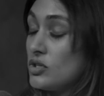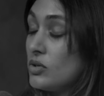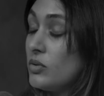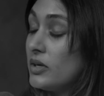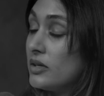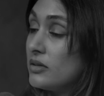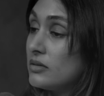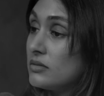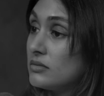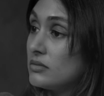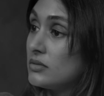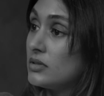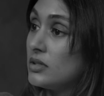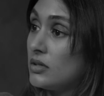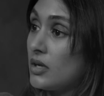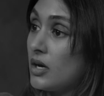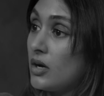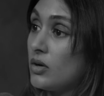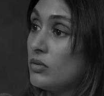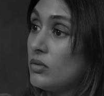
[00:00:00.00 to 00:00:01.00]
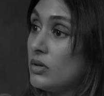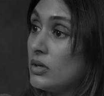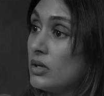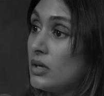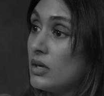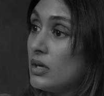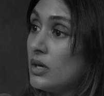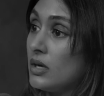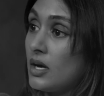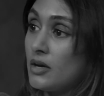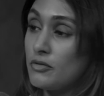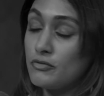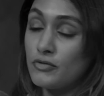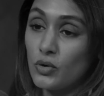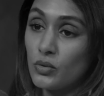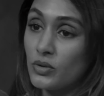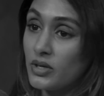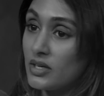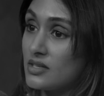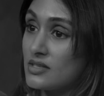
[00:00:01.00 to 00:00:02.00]
it," you know?
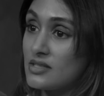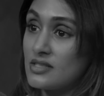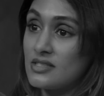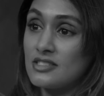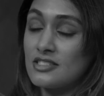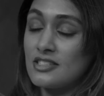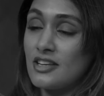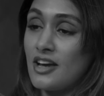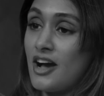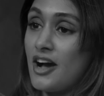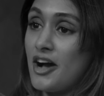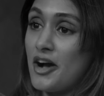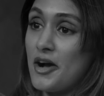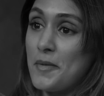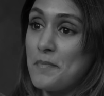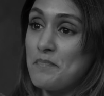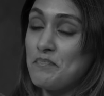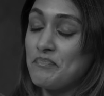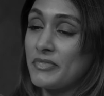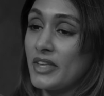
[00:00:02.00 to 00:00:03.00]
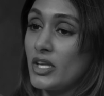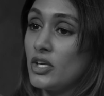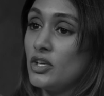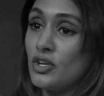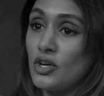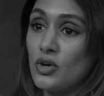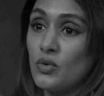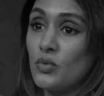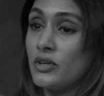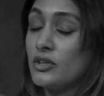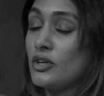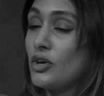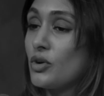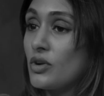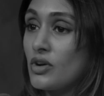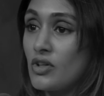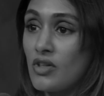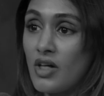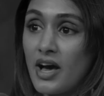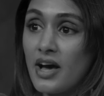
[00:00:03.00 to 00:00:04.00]
Focused, would go
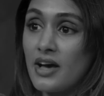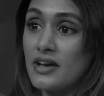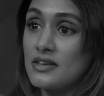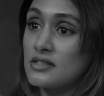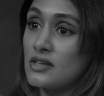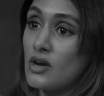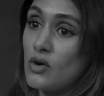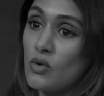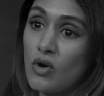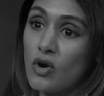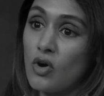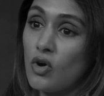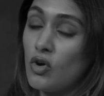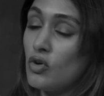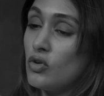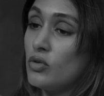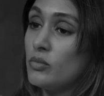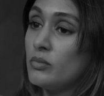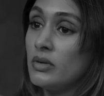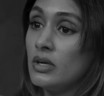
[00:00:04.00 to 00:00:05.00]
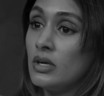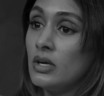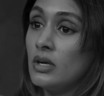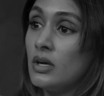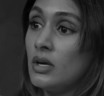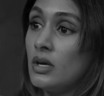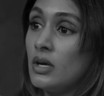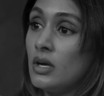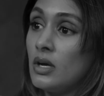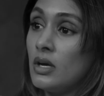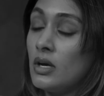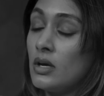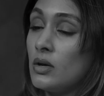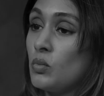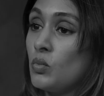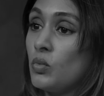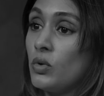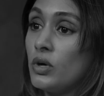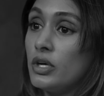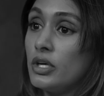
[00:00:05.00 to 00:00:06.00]
to class, go home,
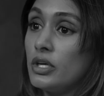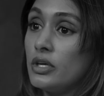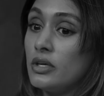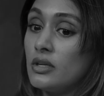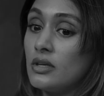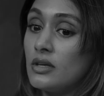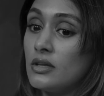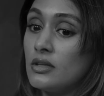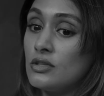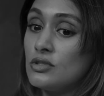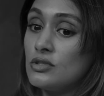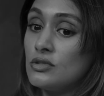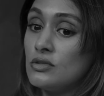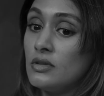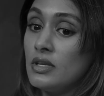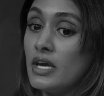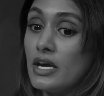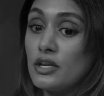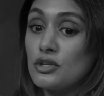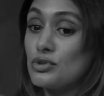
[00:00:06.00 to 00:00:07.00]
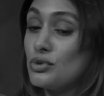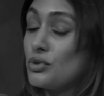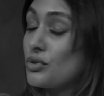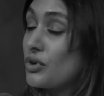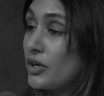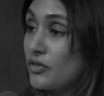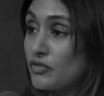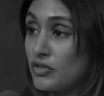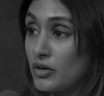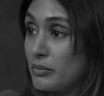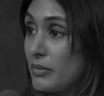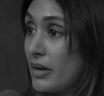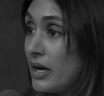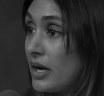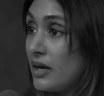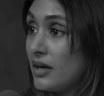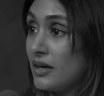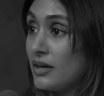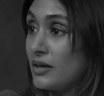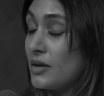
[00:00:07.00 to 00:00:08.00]
would get tutoring from
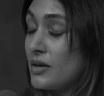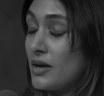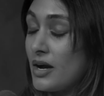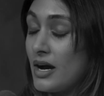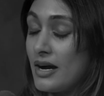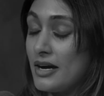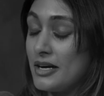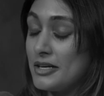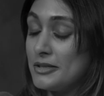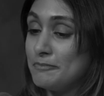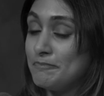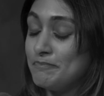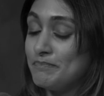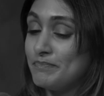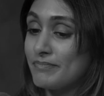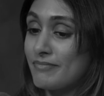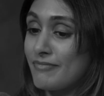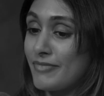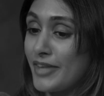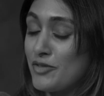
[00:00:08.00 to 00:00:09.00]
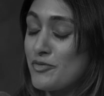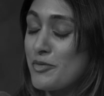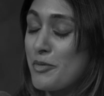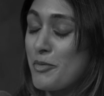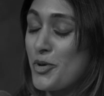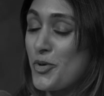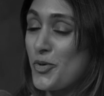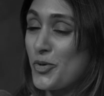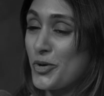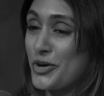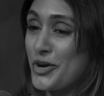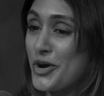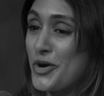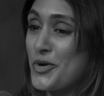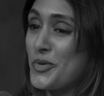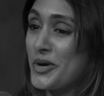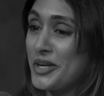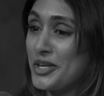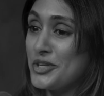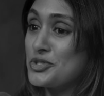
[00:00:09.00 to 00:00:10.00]
I remember
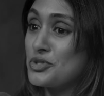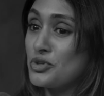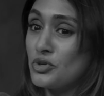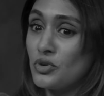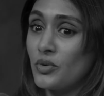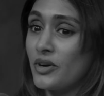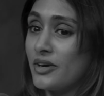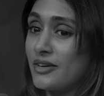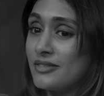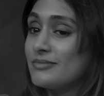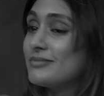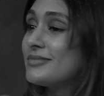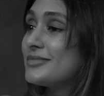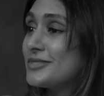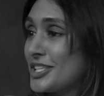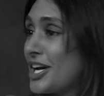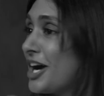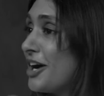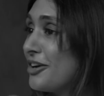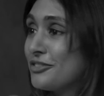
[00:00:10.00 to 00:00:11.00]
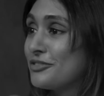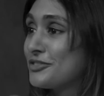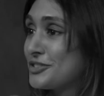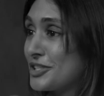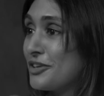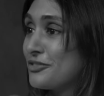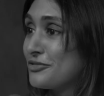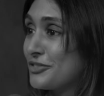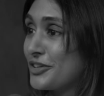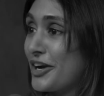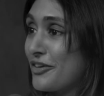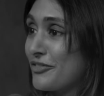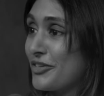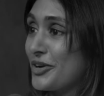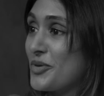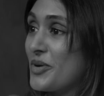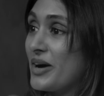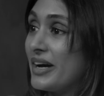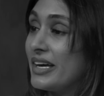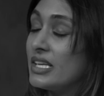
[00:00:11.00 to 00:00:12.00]
Orgo 1 and 2 were tough for
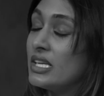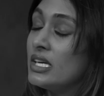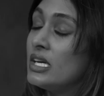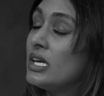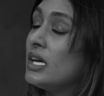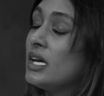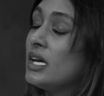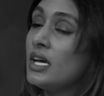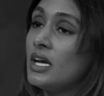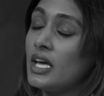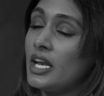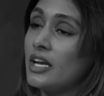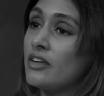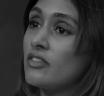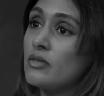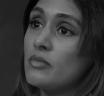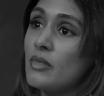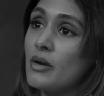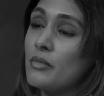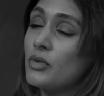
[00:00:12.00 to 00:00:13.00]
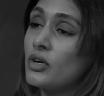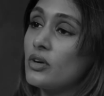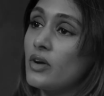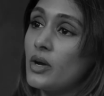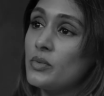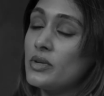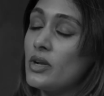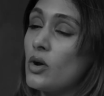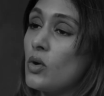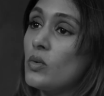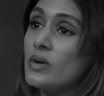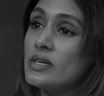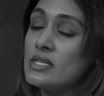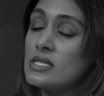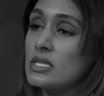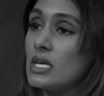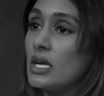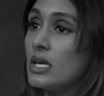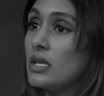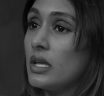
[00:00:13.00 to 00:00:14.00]
everyone, and I remember I would always
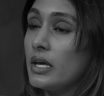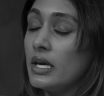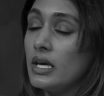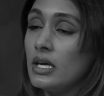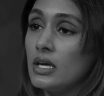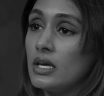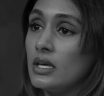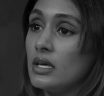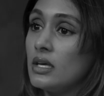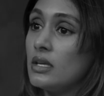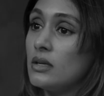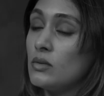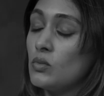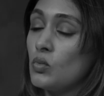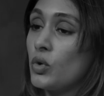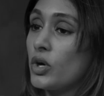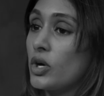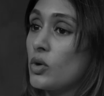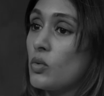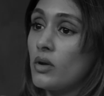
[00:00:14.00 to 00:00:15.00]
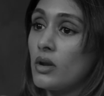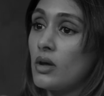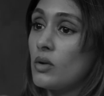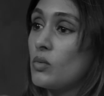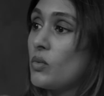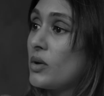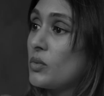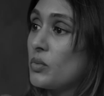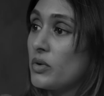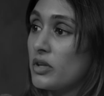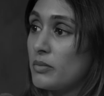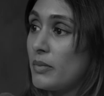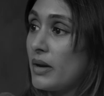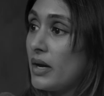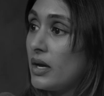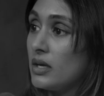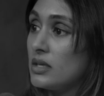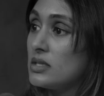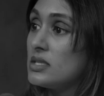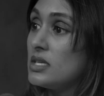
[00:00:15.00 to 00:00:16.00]
stay late and work one-on-one with
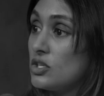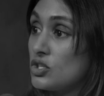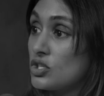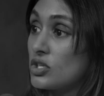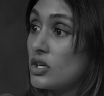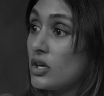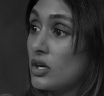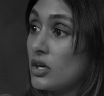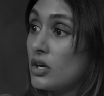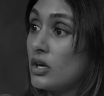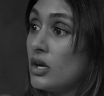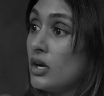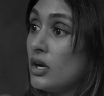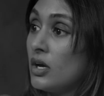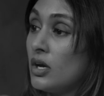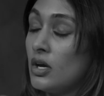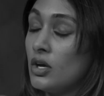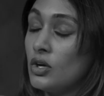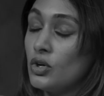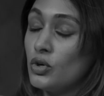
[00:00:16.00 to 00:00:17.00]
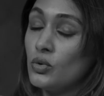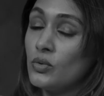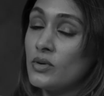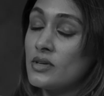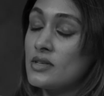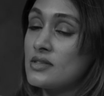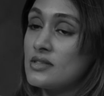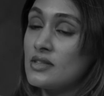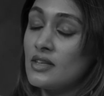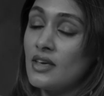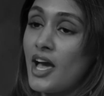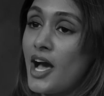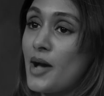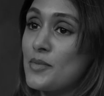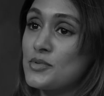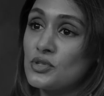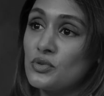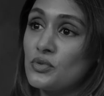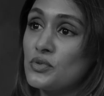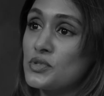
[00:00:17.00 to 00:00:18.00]
my teacher, who was the
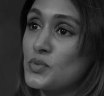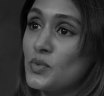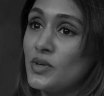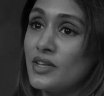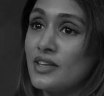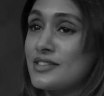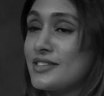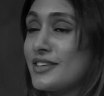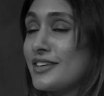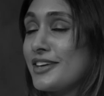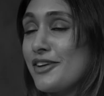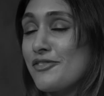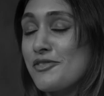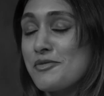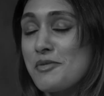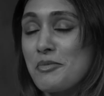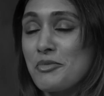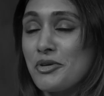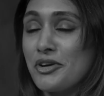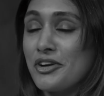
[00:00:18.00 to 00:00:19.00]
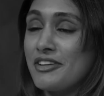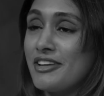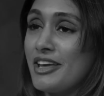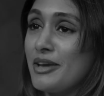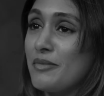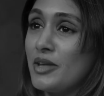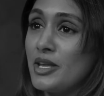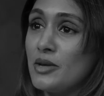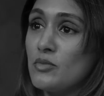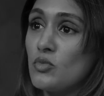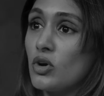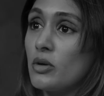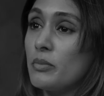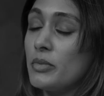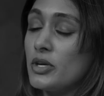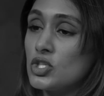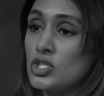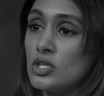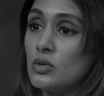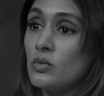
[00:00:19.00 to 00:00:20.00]
absolute sweetest. I can't remember her name anymore,
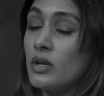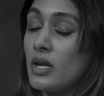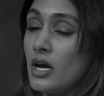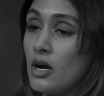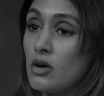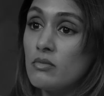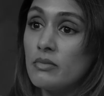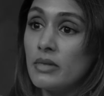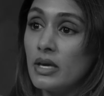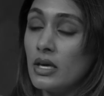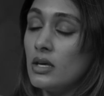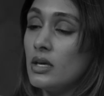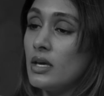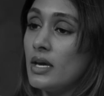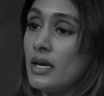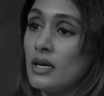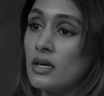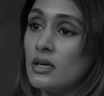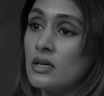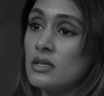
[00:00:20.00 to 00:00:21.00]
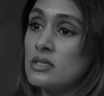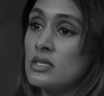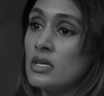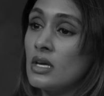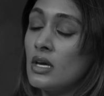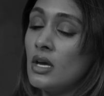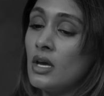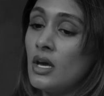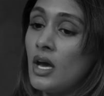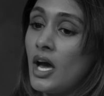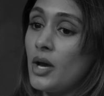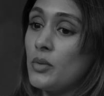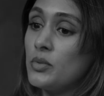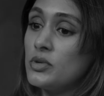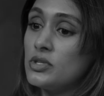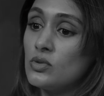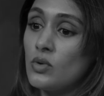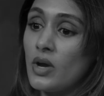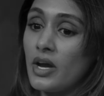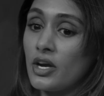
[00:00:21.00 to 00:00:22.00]
but she would help me, and I
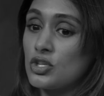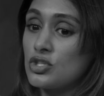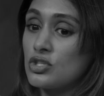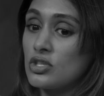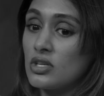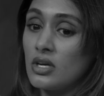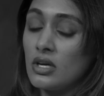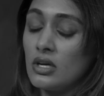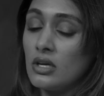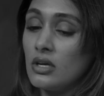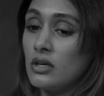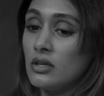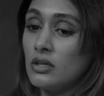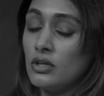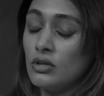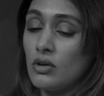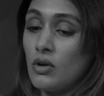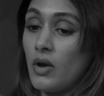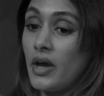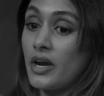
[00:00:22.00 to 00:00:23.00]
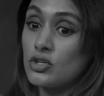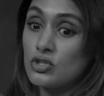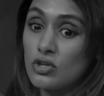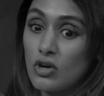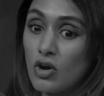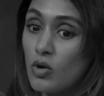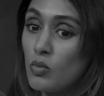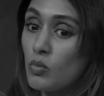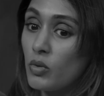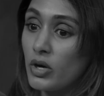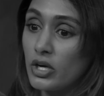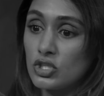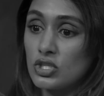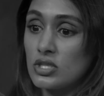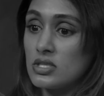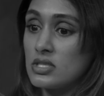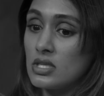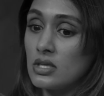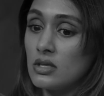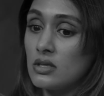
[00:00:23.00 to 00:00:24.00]
would do extra homework
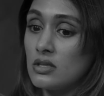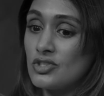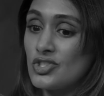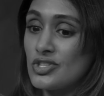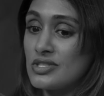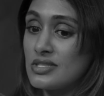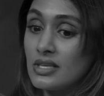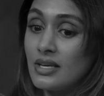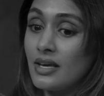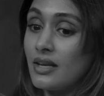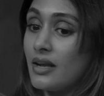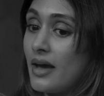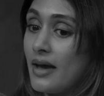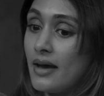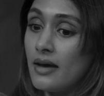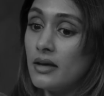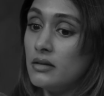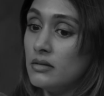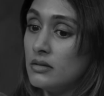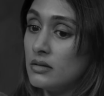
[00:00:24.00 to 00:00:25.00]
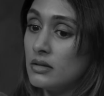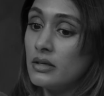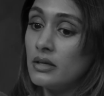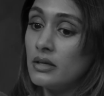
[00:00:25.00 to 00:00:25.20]
just to get ahead,